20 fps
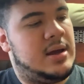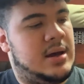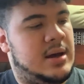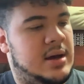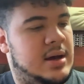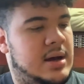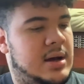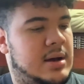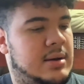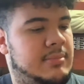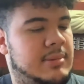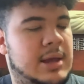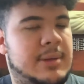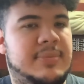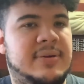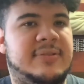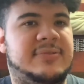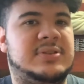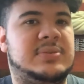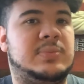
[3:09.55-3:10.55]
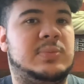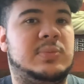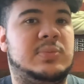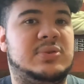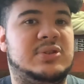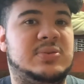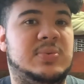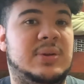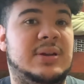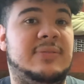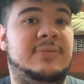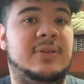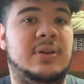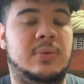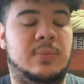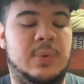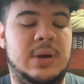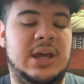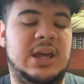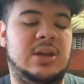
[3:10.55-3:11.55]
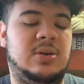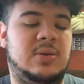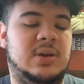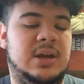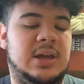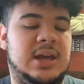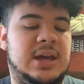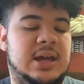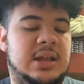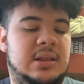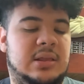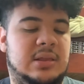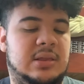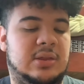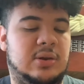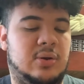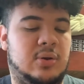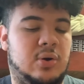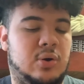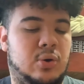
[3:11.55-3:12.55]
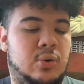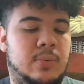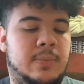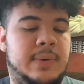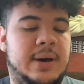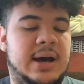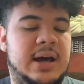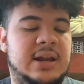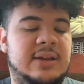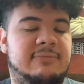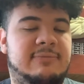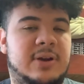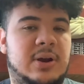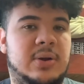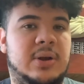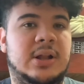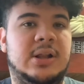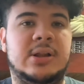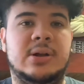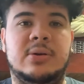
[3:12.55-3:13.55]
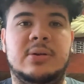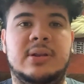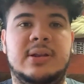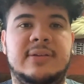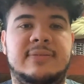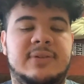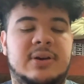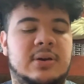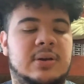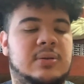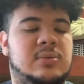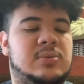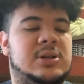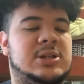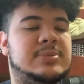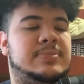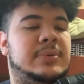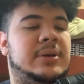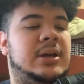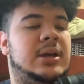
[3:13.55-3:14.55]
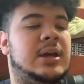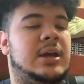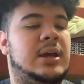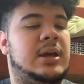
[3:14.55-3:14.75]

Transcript: Maybe if someone was 20 feet away, you can get their whole body very clearly and very crisply.